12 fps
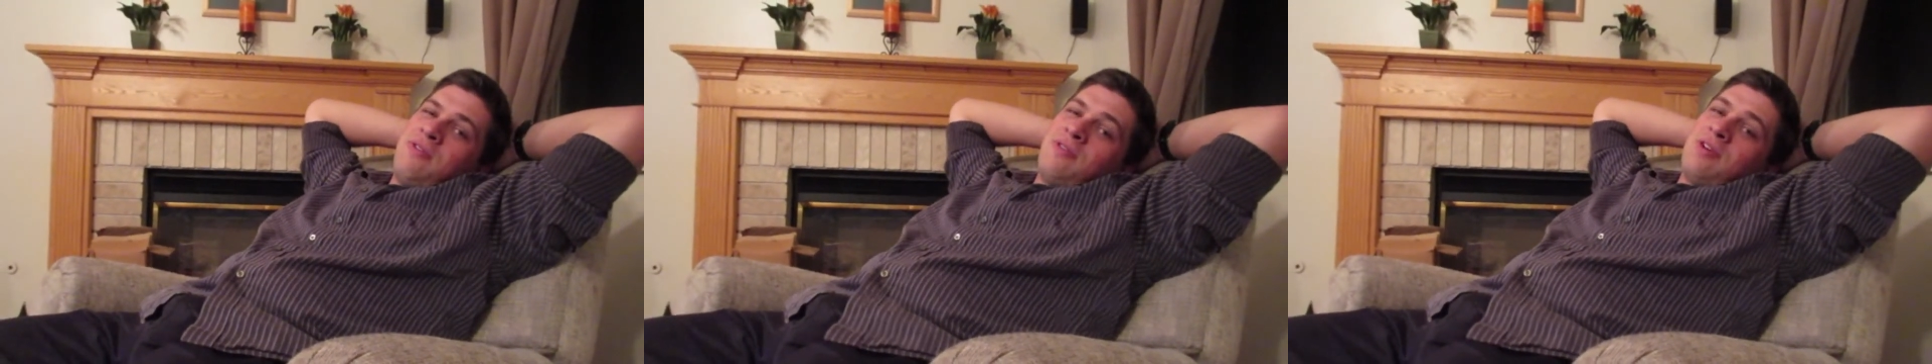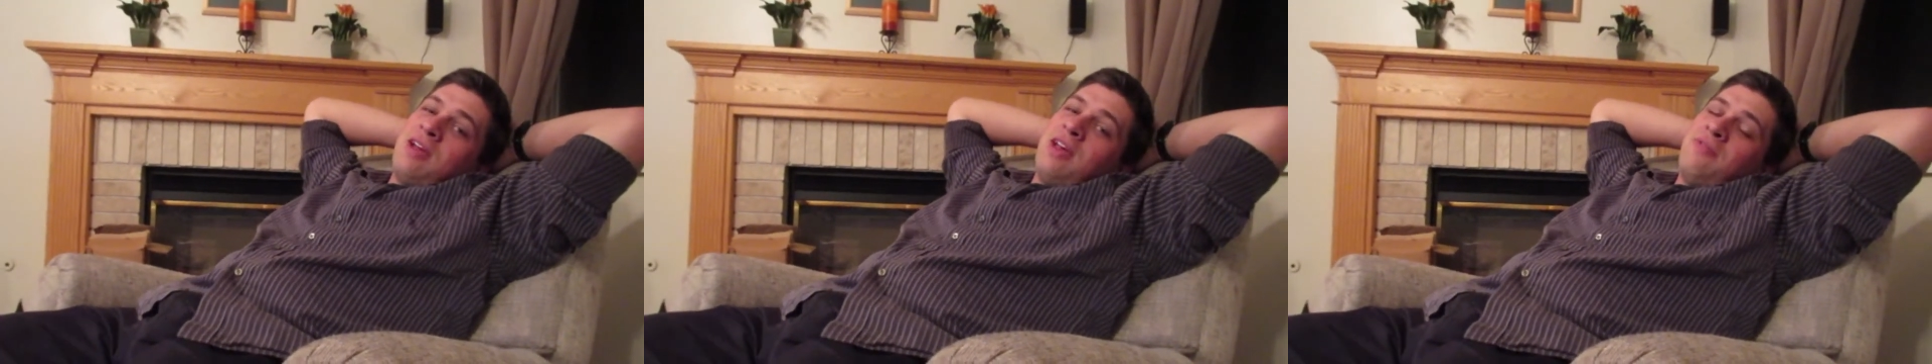I've
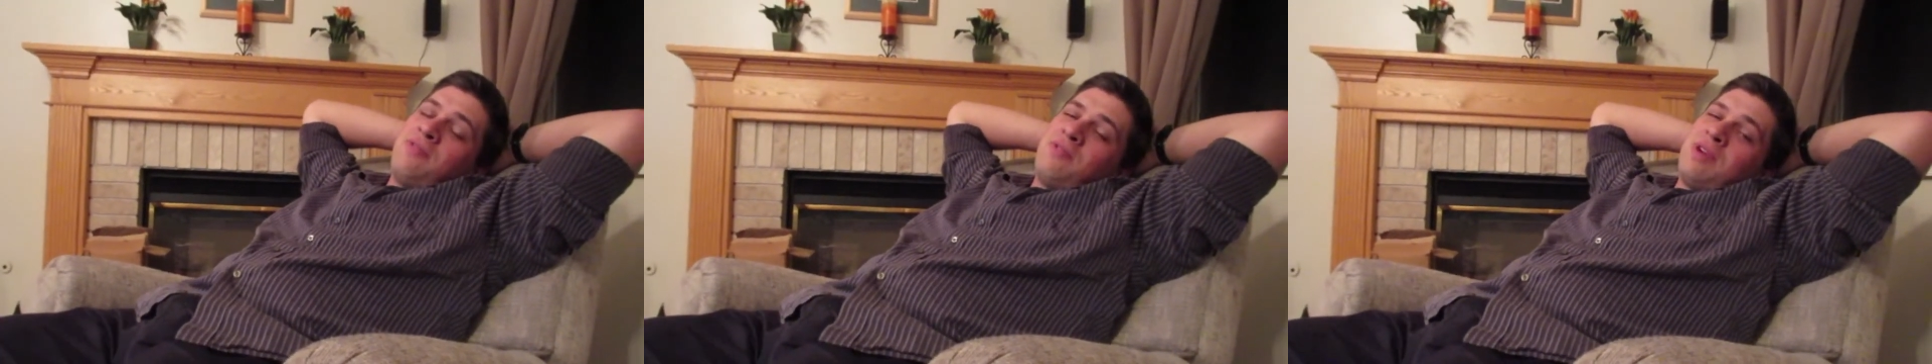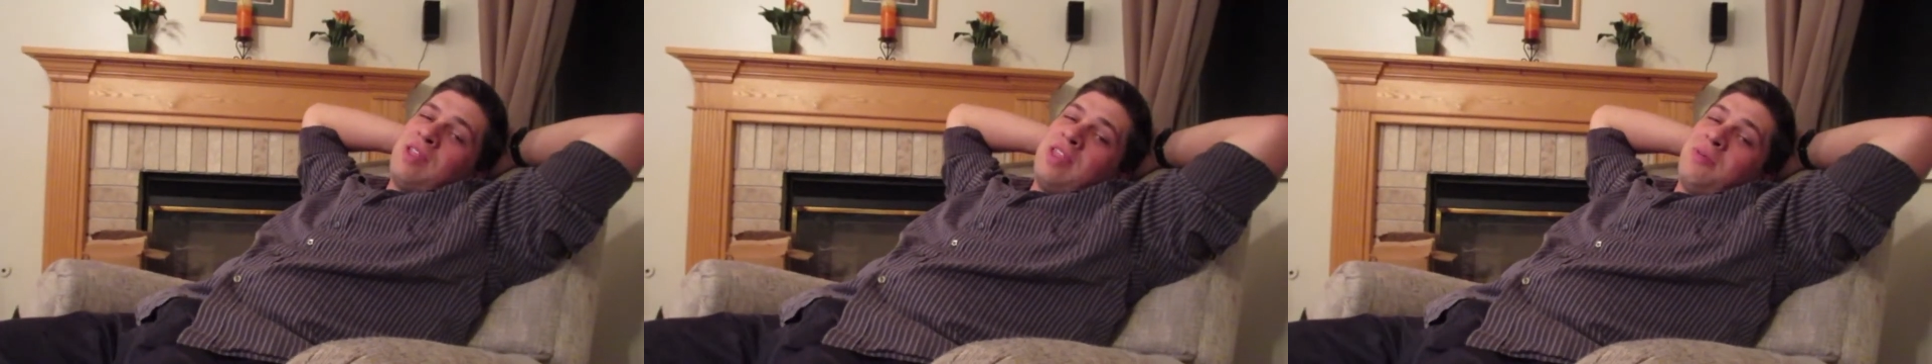
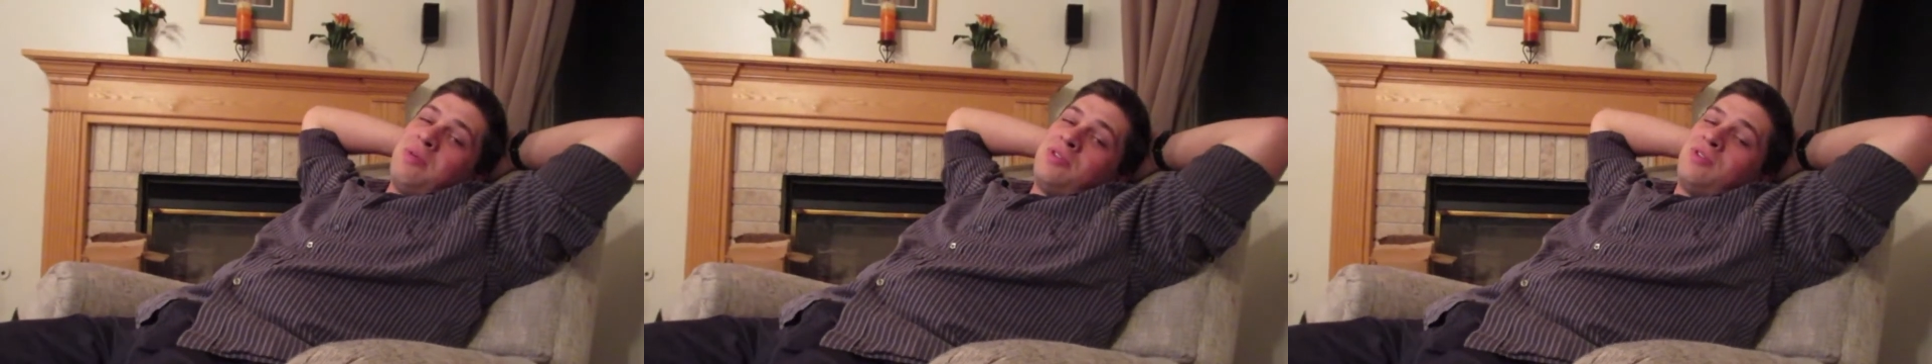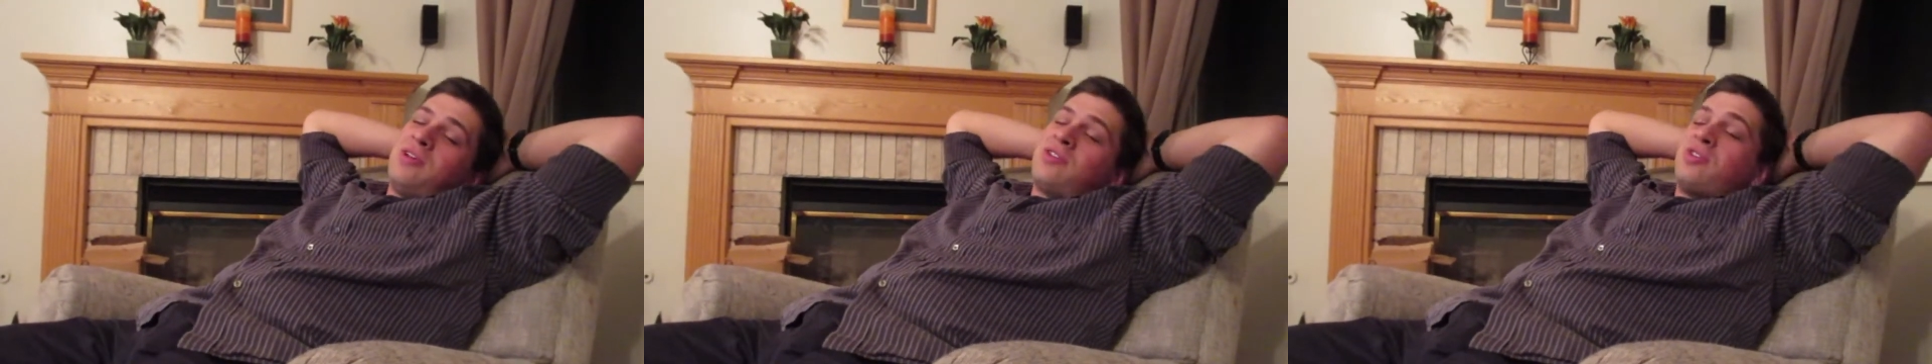ever had that
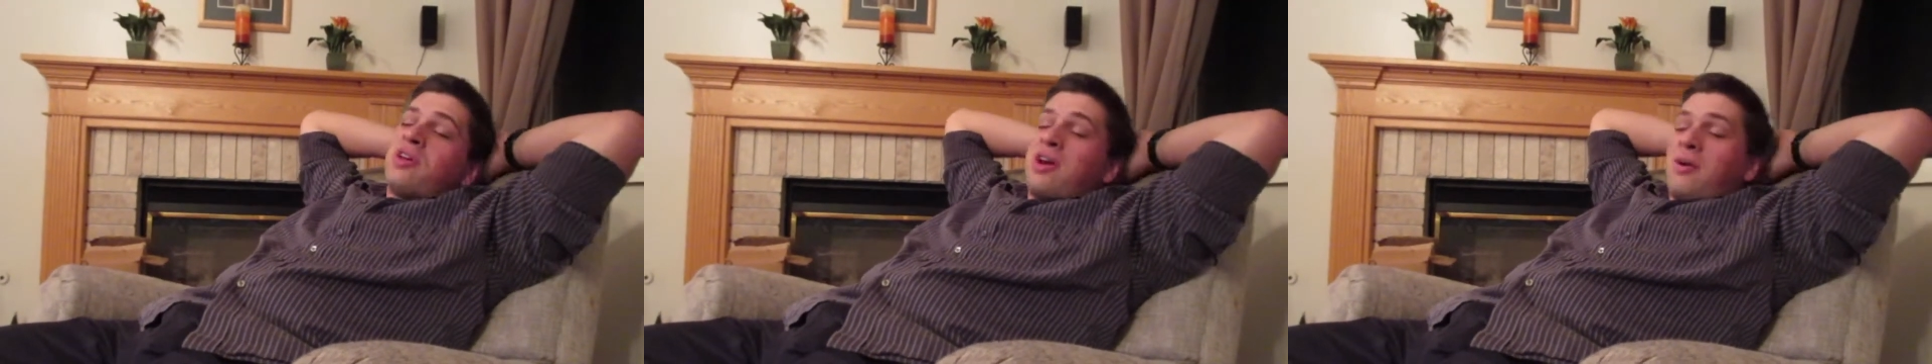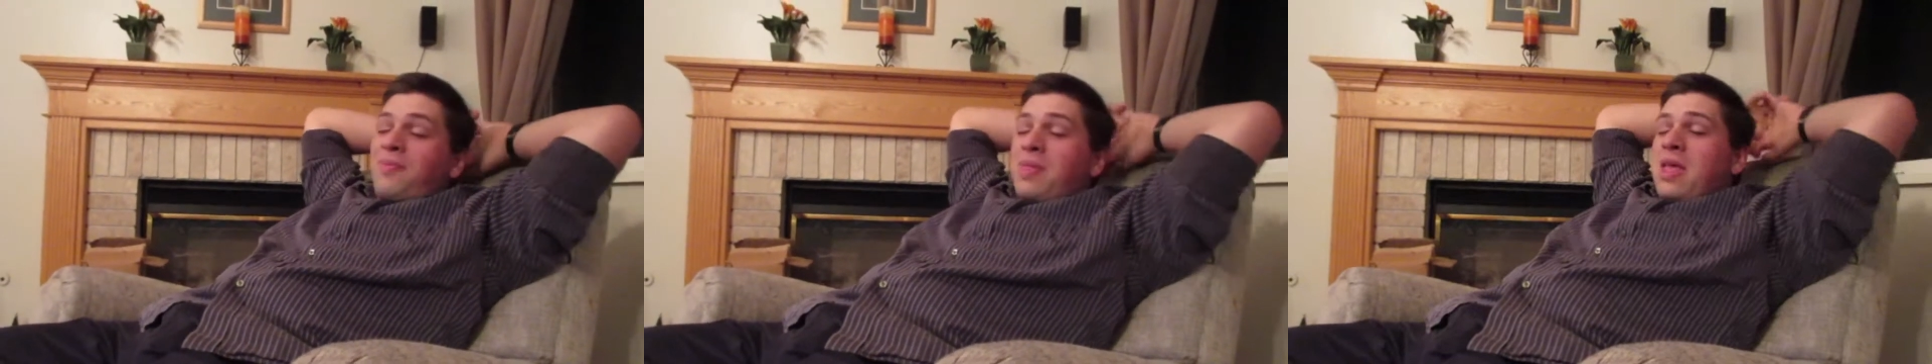much facial
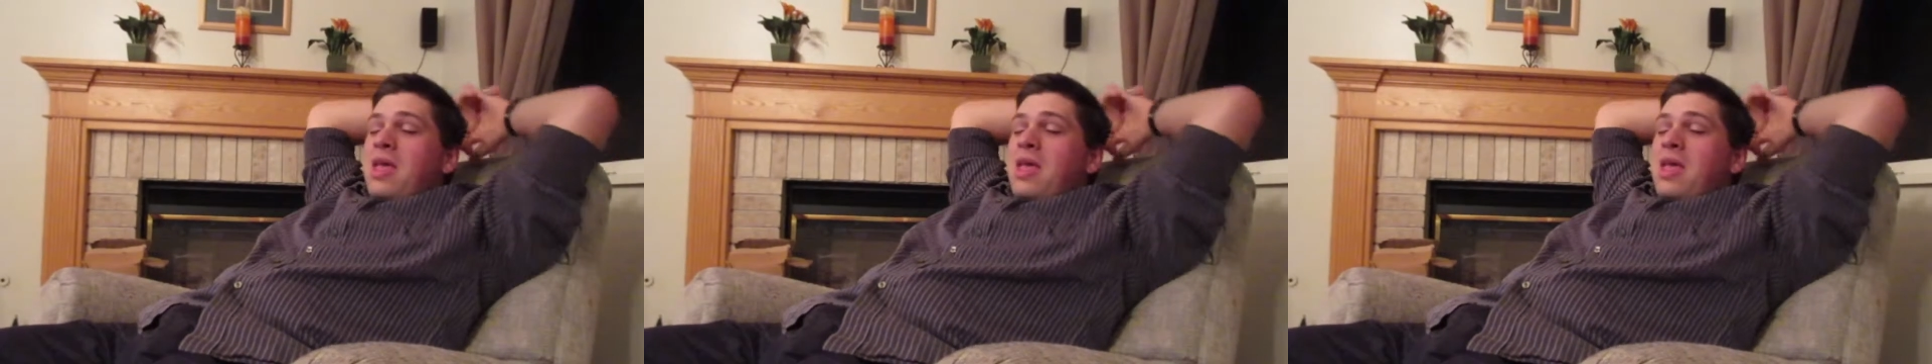hair.